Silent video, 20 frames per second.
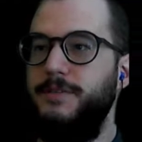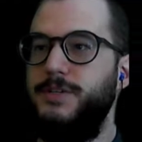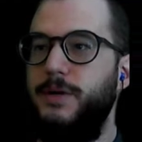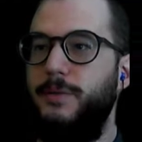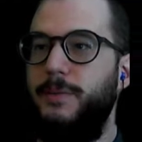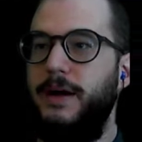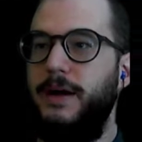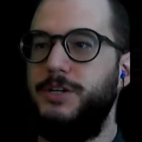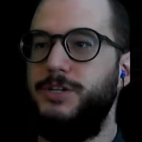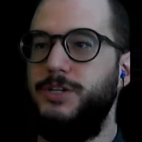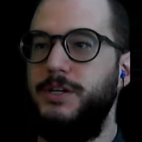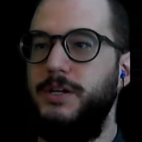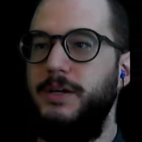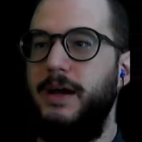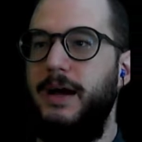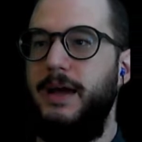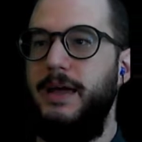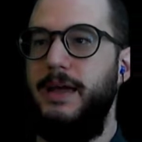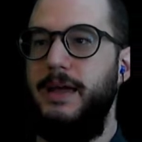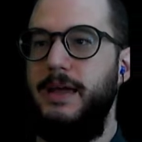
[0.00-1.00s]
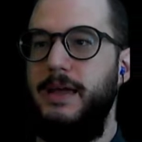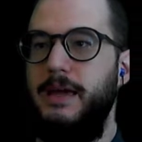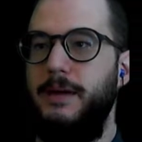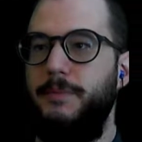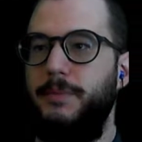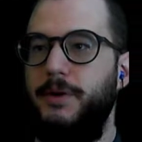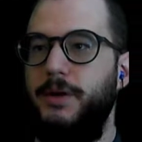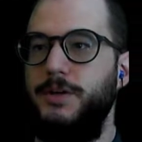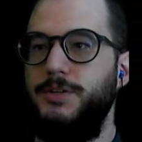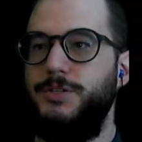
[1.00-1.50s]
So I
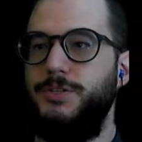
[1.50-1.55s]
am going to